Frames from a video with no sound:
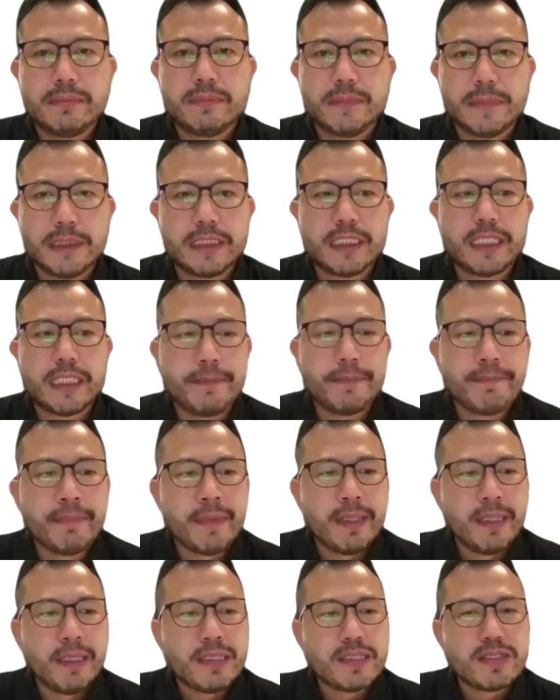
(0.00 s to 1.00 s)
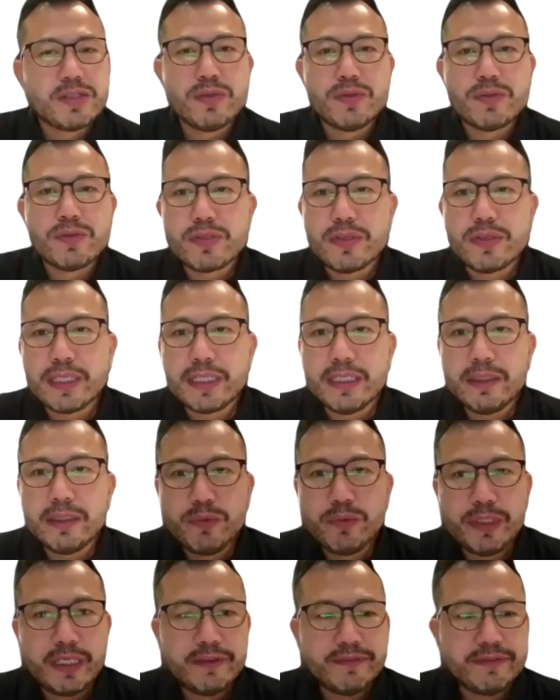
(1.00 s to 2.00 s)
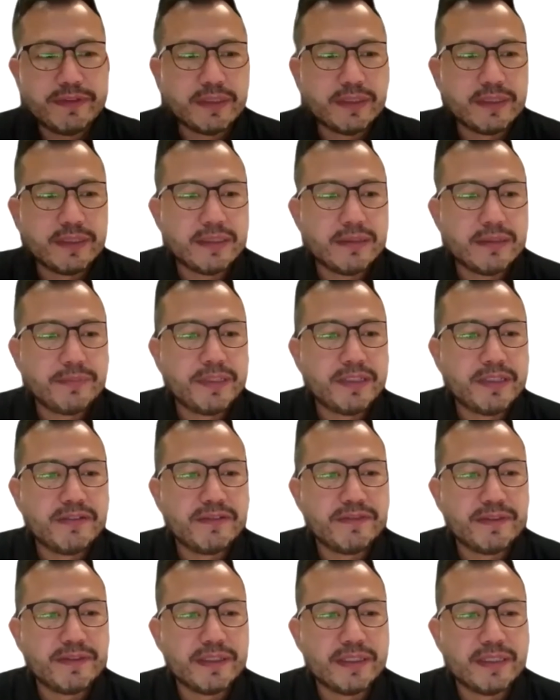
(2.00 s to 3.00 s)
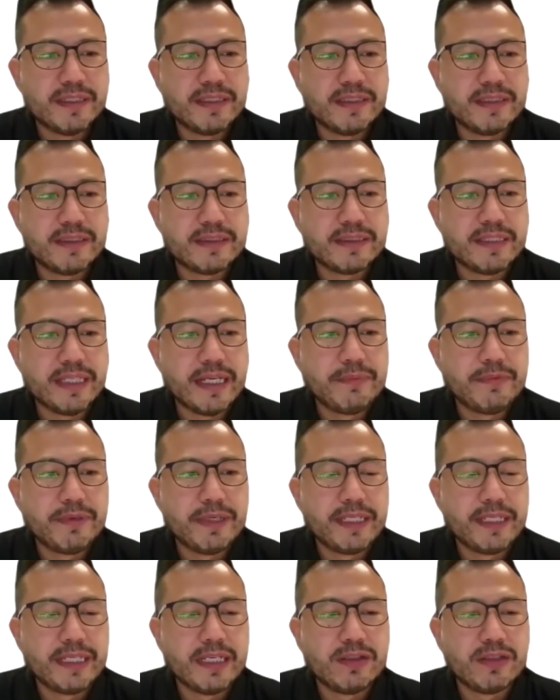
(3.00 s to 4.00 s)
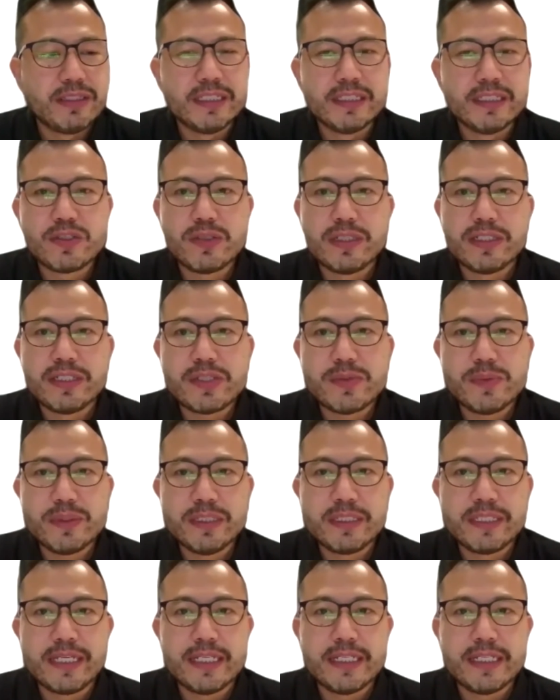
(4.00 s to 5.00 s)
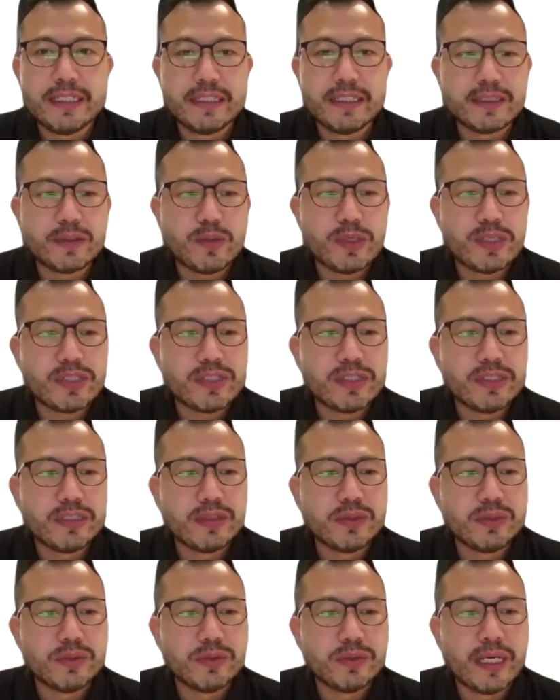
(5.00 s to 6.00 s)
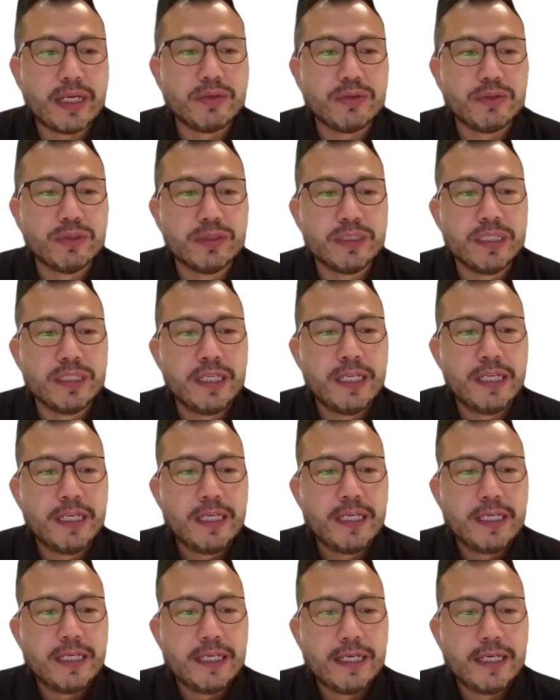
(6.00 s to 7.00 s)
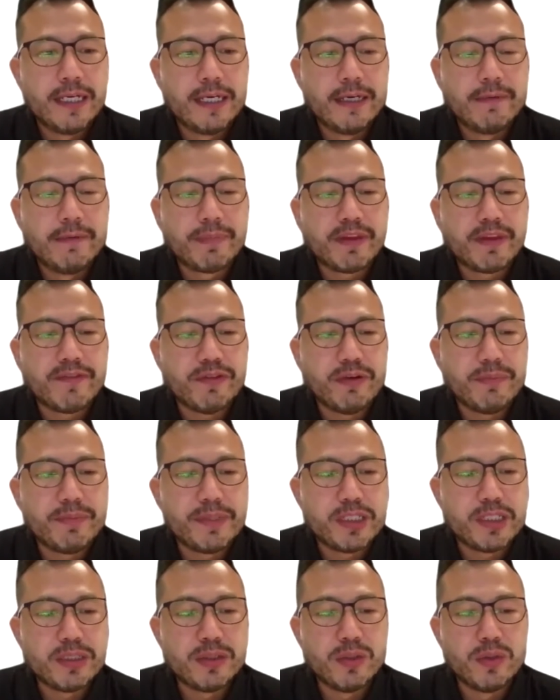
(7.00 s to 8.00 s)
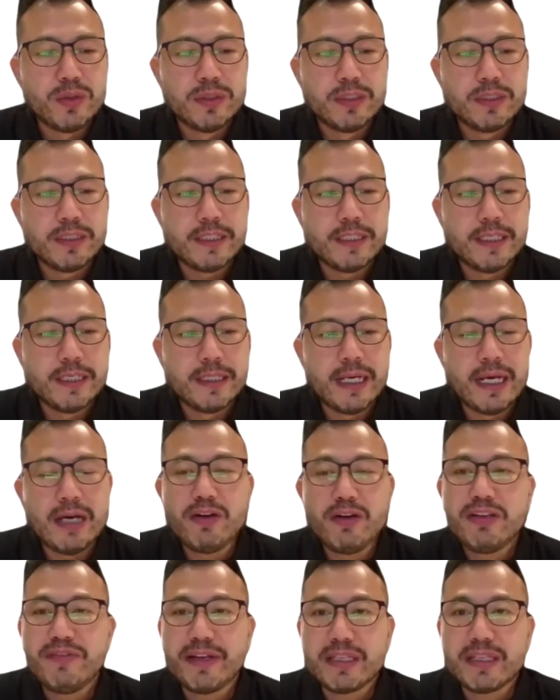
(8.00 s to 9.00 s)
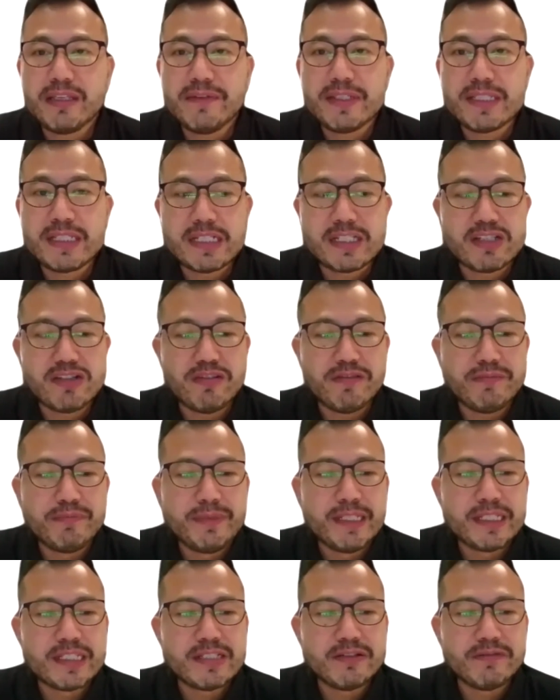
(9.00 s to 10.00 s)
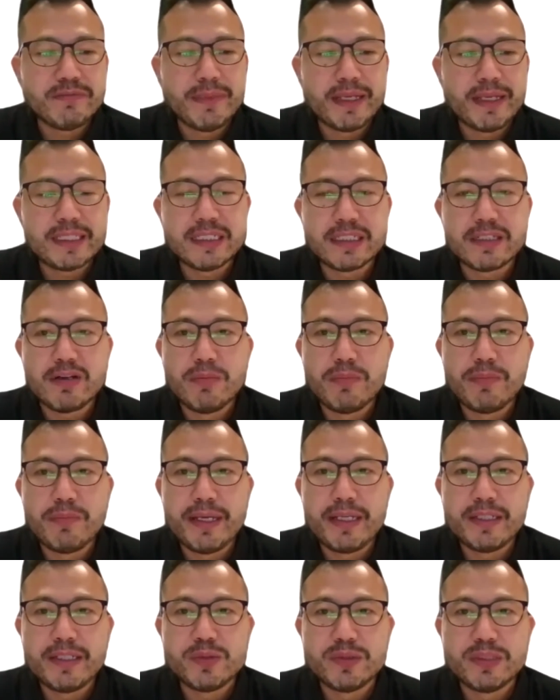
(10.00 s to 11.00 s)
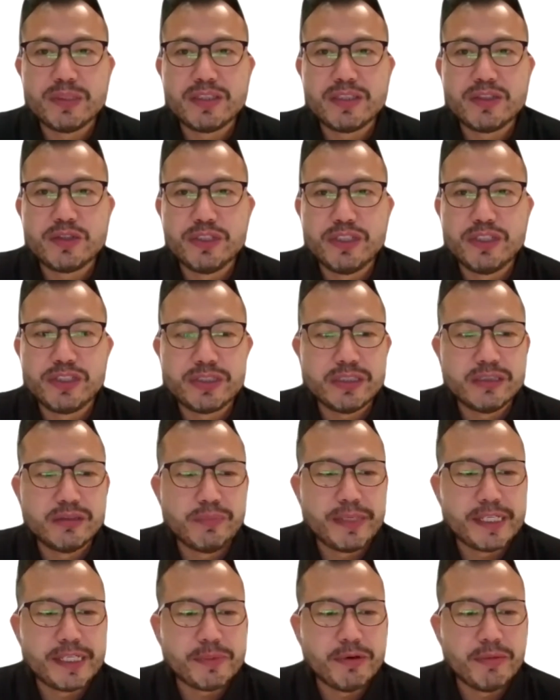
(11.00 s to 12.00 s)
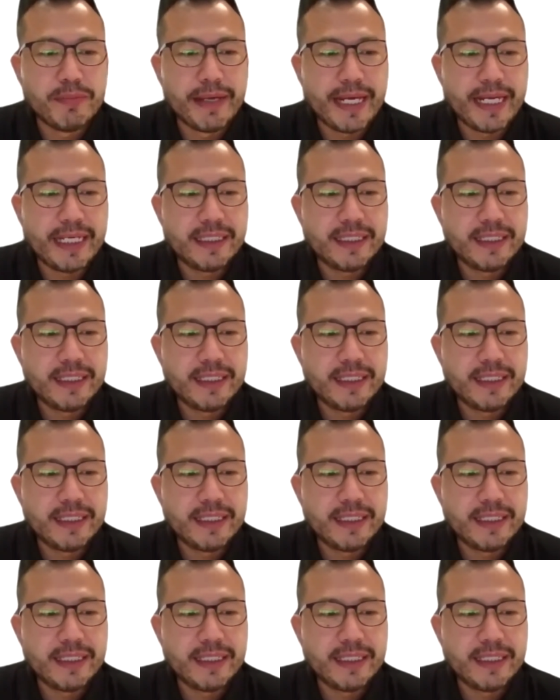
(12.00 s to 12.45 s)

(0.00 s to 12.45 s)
Okay, so I think we have a bit of time running out here. So I just want to get a question to Arun from Pigeonhole. How effective is the soft means of method compared to the traditional baseball bat?